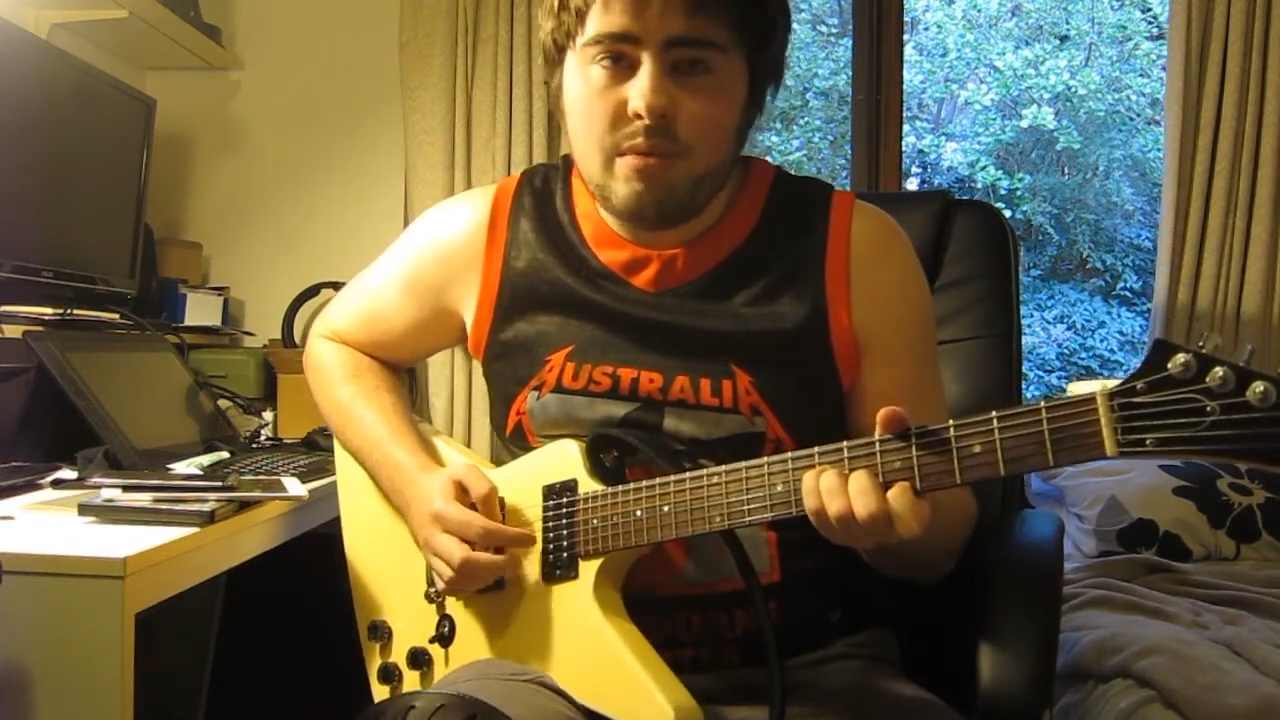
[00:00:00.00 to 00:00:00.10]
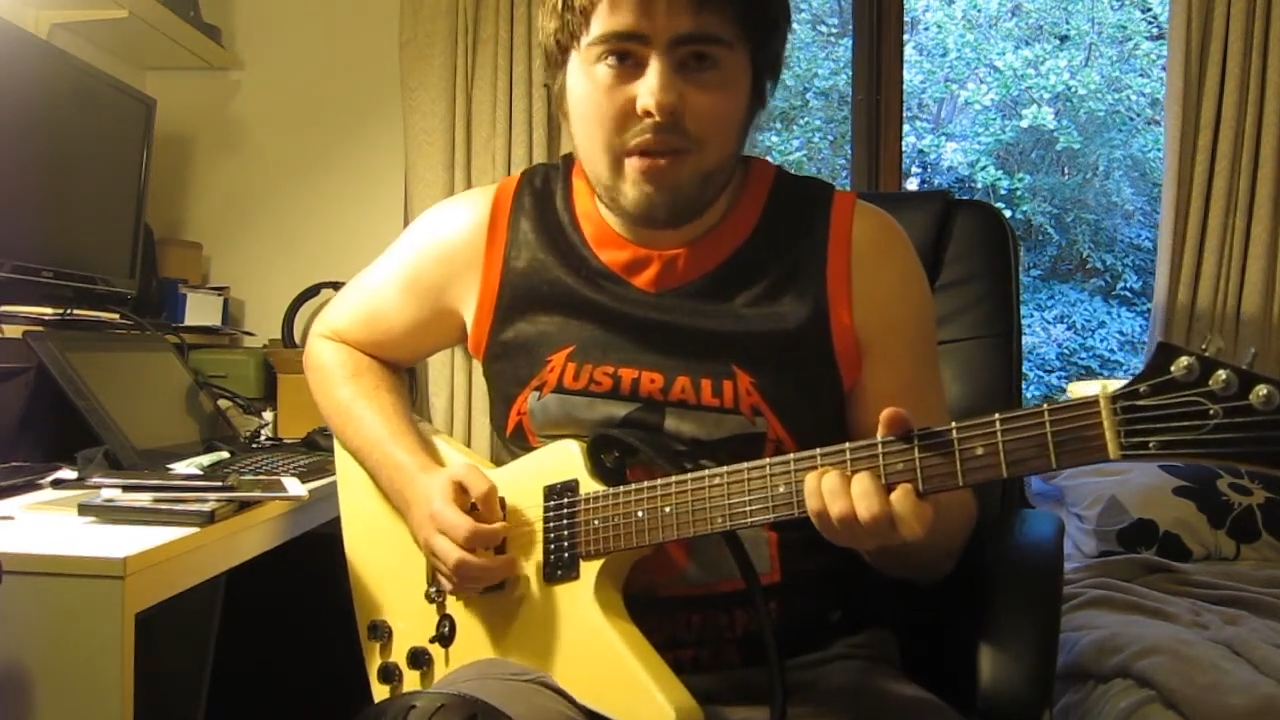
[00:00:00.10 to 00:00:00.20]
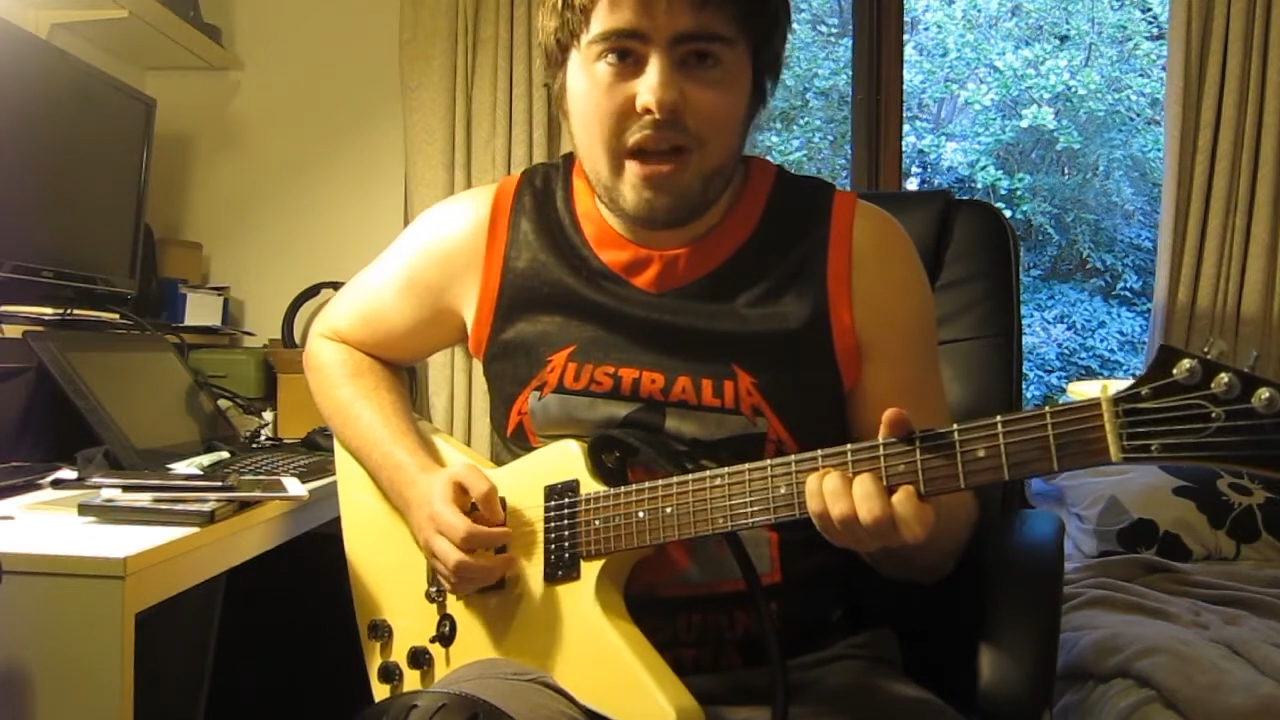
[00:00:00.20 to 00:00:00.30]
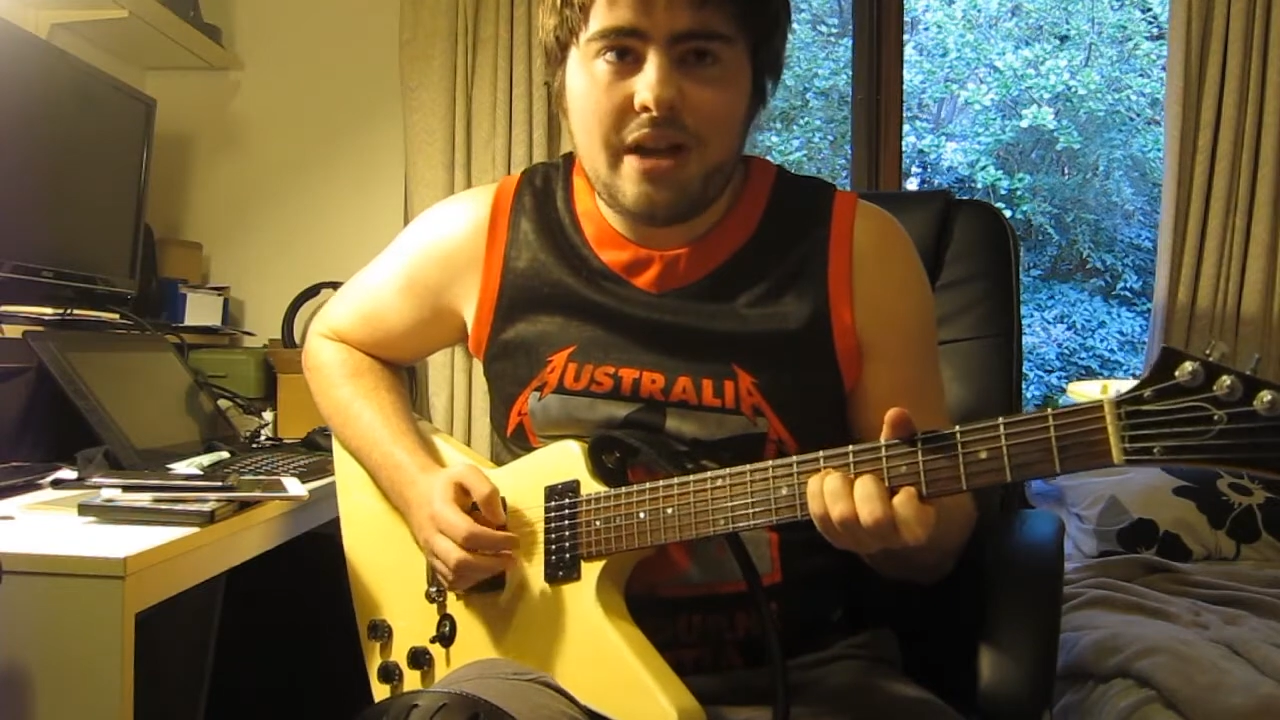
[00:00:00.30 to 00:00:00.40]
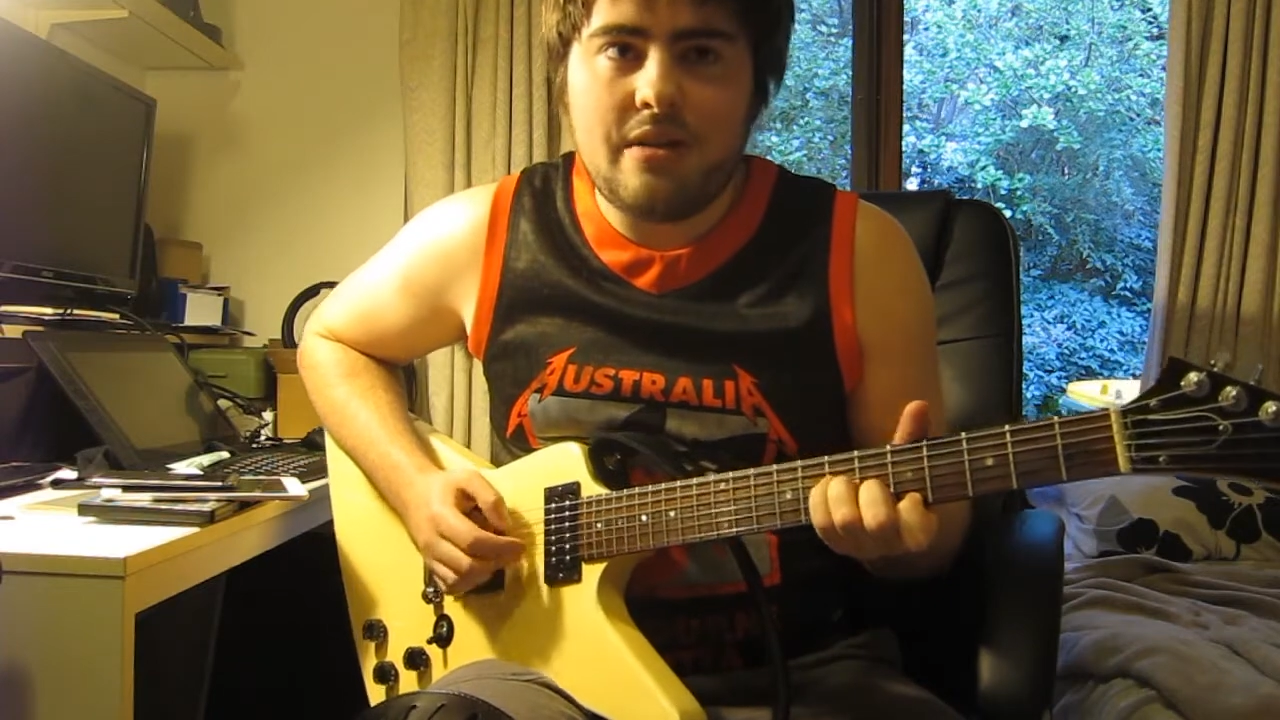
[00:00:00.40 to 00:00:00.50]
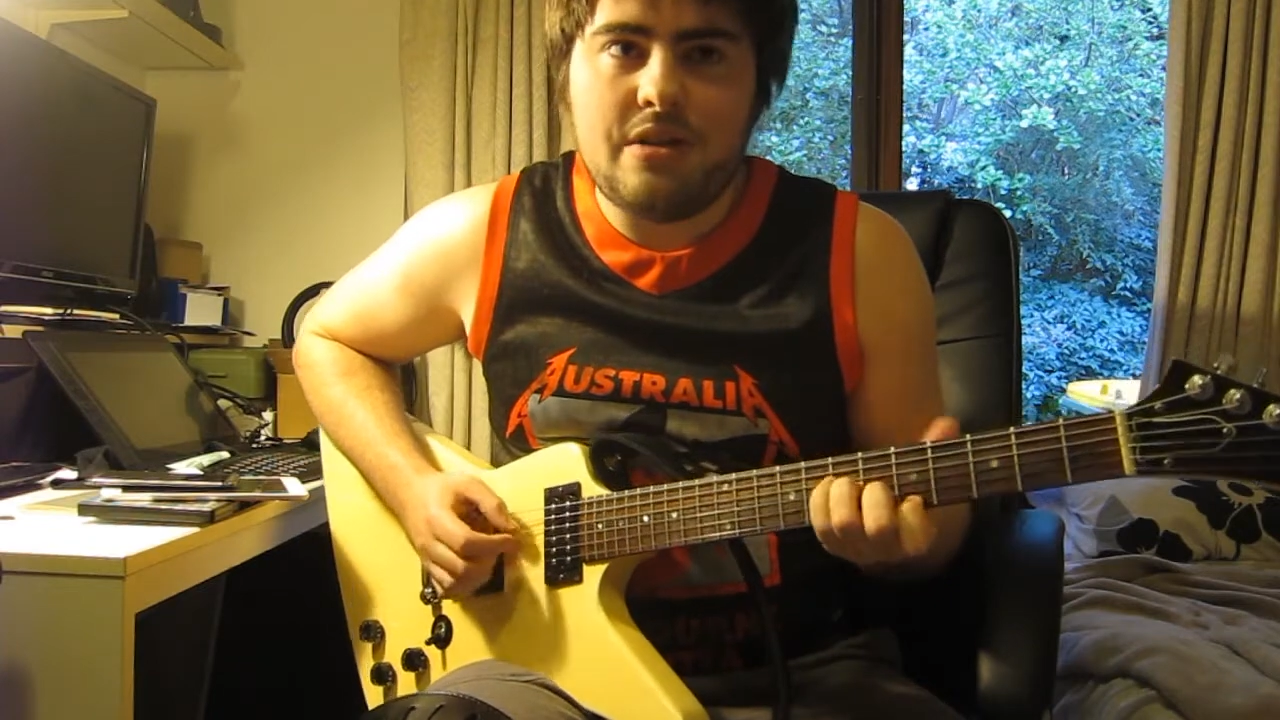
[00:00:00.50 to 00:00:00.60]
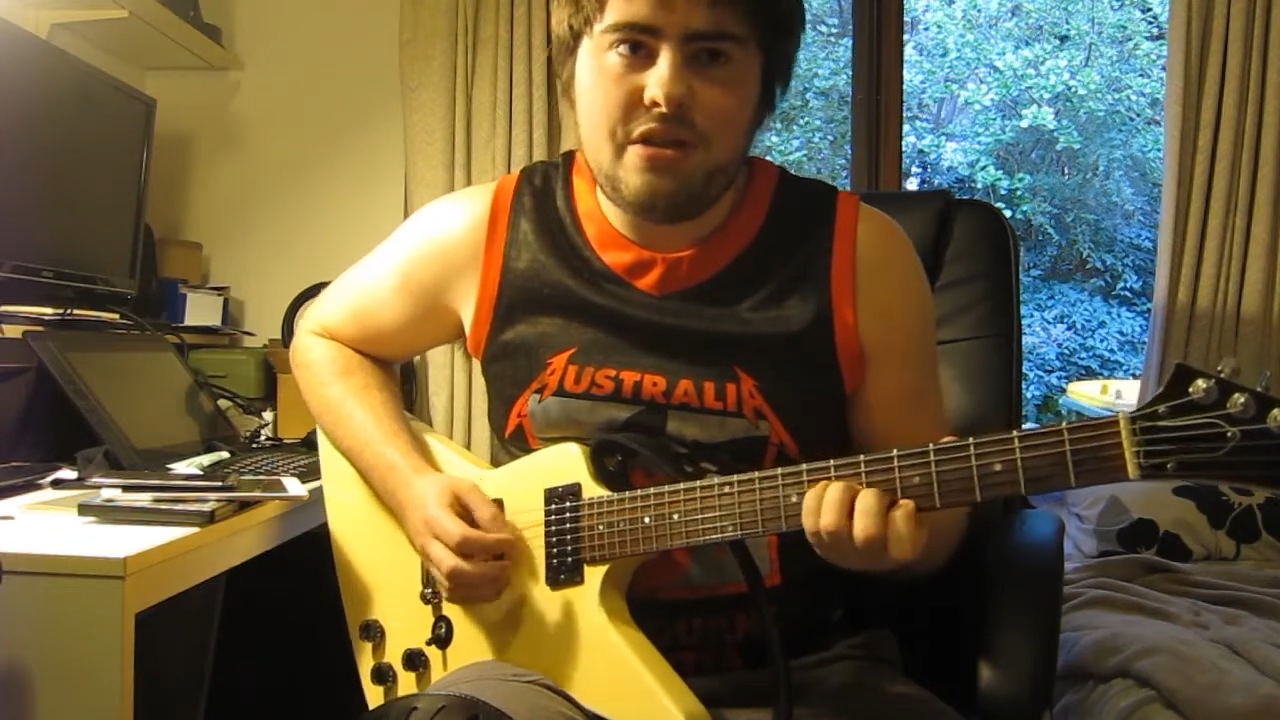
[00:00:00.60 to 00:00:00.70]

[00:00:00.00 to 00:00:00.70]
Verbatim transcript: playing on